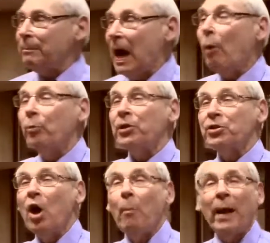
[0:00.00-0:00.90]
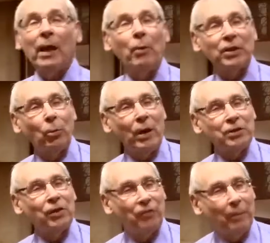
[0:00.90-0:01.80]
Now, there's nobody with a
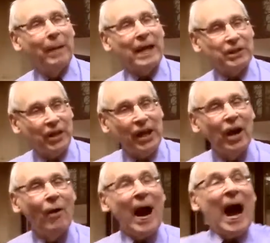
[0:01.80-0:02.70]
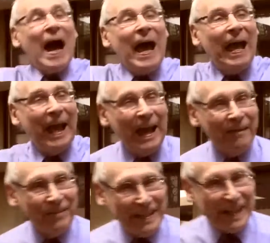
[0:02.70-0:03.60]
whistle for me, so you know I
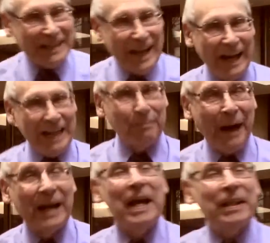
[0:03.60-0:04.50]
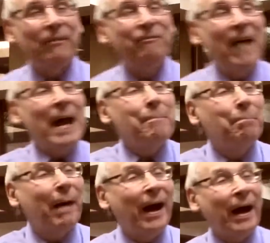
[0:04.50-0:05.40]
have the exciting part, the
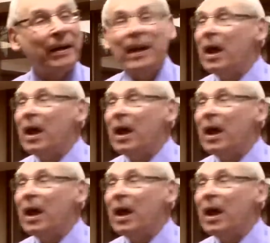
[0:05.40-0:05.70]
fun part.